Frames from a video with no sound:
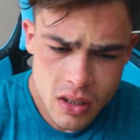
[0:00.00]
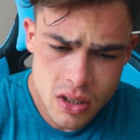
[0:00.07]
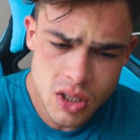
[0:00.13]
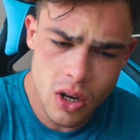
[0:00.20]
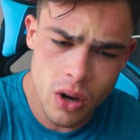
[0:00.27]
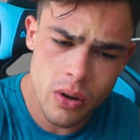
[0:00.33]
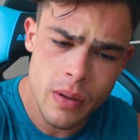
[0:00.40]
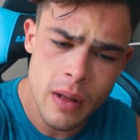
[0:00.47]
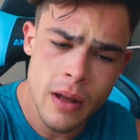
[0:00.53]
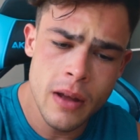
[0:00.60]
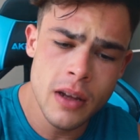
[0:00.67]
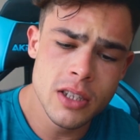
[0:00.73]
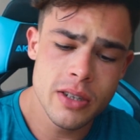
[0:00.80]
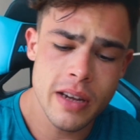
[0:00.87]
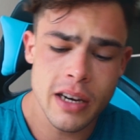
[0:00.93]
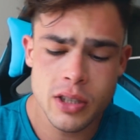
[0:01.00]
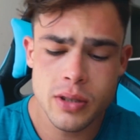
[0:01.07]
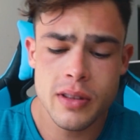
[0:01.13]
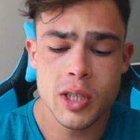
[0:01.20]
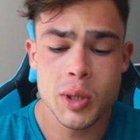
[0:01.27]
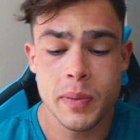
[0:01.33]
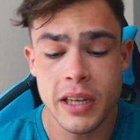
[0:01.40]
So to get into
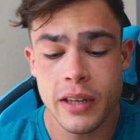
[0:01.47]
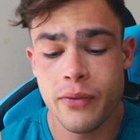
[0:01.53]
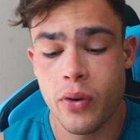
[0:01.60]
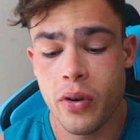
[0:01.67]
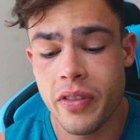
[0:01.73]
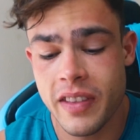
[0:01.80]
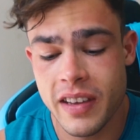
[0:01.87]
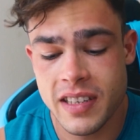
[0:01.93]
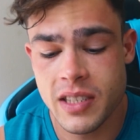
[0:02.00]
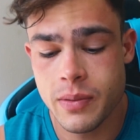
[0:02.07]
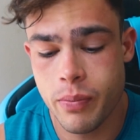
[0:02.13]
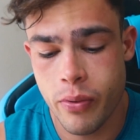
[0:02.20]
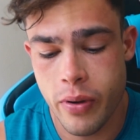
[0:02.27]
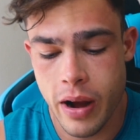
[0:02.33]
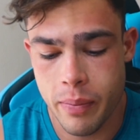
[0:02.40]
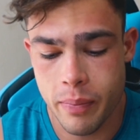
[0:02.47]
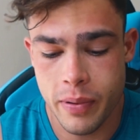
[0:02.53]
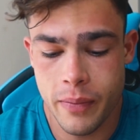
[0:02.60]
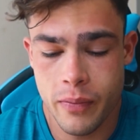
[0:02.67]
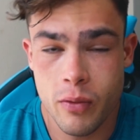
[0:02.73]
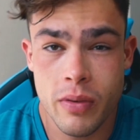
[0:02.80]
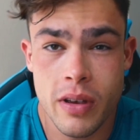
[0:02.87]
the split for this prep,
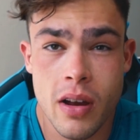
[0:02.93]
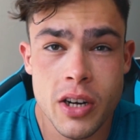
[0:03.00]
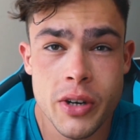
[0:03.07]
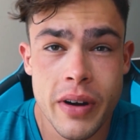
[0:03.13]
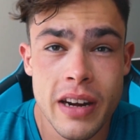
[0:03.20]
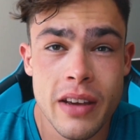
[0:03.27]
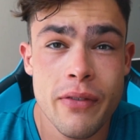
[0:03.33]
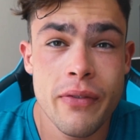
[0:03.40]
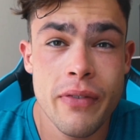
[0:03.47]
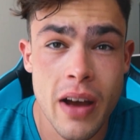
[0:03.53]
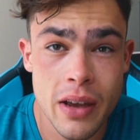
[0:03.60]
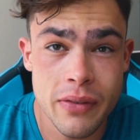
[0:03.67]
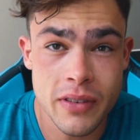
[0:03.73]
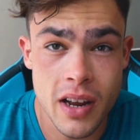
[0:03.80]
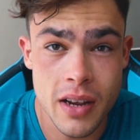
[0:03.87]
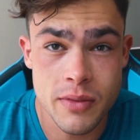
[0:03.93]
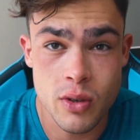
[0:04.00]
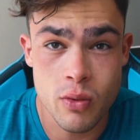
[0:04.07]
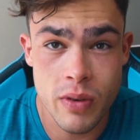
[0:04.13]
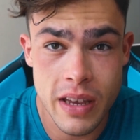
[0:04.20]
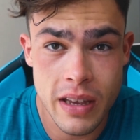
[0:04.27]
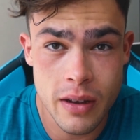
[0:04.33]
we are training 5 times
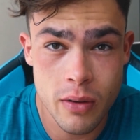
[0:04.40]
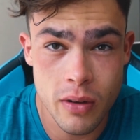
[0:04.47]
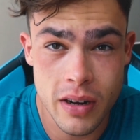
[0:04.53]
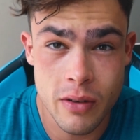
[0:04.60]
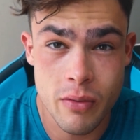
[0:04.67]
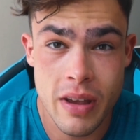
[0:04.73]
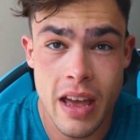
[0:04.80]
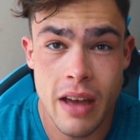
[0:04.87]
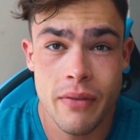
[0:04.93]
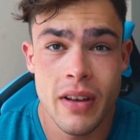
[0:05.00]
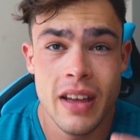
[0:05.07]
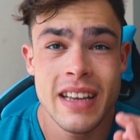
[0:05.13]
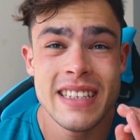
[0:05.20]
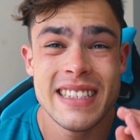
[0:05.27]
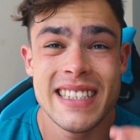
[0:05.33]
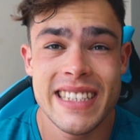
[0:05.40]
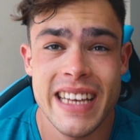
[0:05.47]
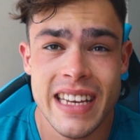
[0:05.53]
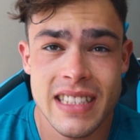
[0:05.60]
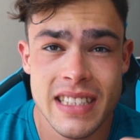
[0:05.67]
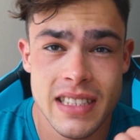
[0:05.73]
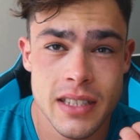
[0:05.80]
a week, and we have
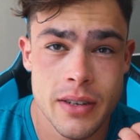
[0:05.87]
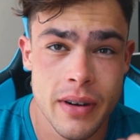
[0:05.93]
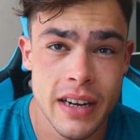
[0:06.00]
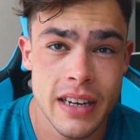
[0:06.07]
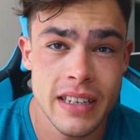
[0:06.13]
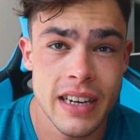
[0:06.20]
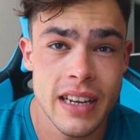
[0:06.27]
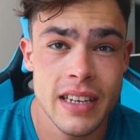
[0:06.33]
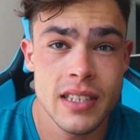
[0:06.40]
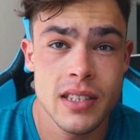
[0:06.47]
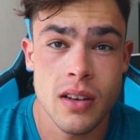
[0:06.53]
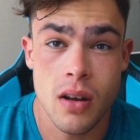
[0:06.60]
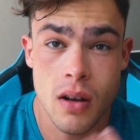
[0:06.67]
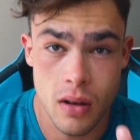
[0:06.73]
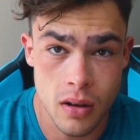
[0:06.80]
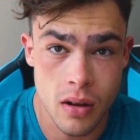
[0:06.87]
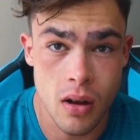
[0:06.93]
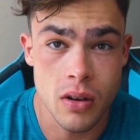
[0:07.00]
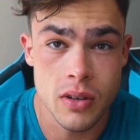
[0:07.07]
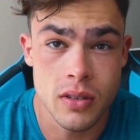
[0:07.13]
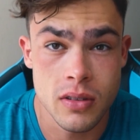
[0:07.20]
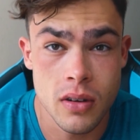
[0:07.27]
set training days
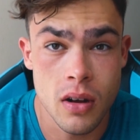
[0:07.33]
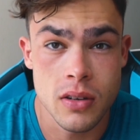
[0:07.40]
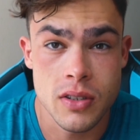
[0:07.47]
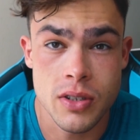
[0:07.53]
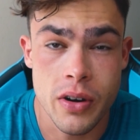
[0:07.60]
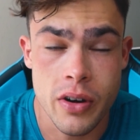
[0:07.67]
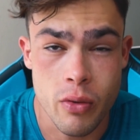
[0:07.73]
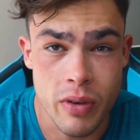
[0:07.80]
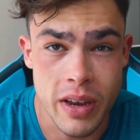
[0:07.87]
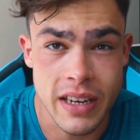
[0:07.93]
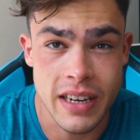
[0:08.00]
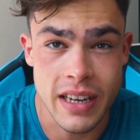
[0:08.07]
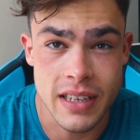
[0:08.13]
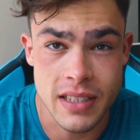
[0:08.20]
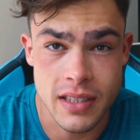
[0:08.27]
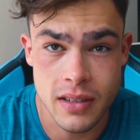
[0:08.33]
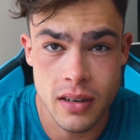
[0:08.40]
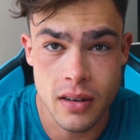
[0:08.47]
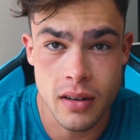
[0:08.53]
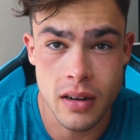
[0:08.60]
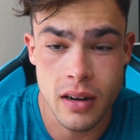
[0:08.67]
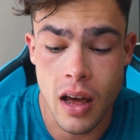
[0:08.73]
on certain weekdays.
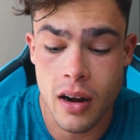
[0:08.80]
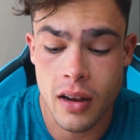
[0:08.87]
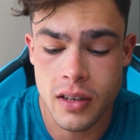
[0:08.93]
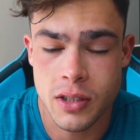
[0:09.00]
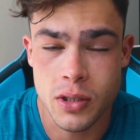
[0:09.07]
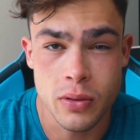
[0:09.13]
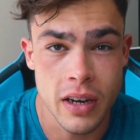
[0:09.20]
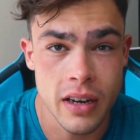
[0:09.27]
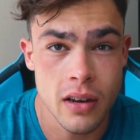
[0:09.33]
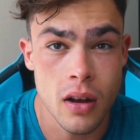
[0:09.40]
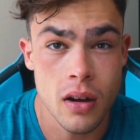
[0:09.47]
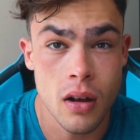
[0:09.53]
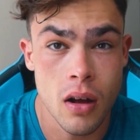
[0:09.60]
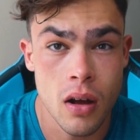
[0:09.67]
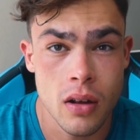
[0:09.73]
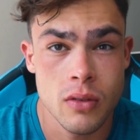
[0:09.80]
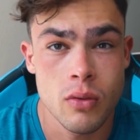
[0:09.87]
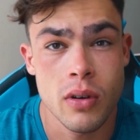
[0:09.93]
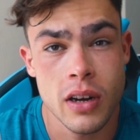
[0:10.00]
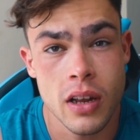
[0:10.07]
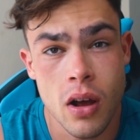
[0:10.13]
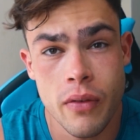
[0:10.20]
Not a 2-day on,
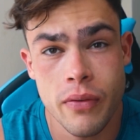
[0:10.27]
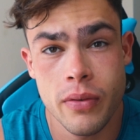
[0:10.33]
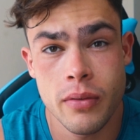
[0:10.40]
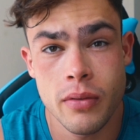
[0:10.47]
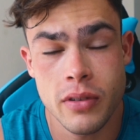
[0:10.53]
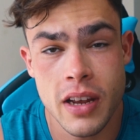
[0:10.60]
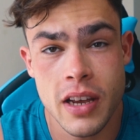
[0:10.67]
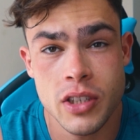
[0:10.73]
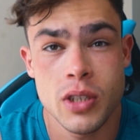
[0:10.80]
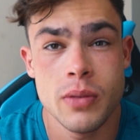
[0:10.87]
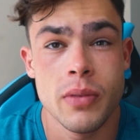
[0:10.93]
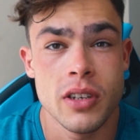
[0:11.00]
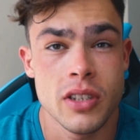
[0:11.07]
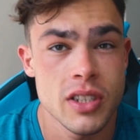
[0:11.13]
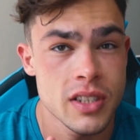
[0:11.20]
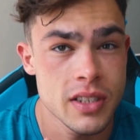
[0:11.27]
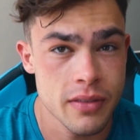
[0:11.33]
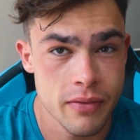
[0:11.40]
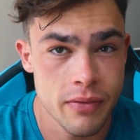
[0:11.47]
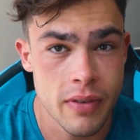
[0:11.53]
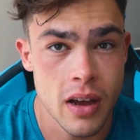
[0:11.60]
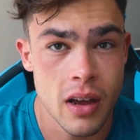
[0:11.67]
1-day off rotation, but just
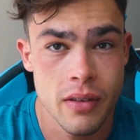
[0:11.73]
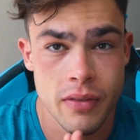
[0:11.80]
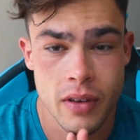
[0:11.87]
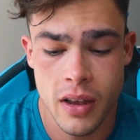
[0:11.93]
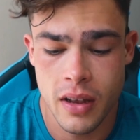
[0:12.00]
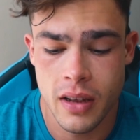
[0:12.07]
5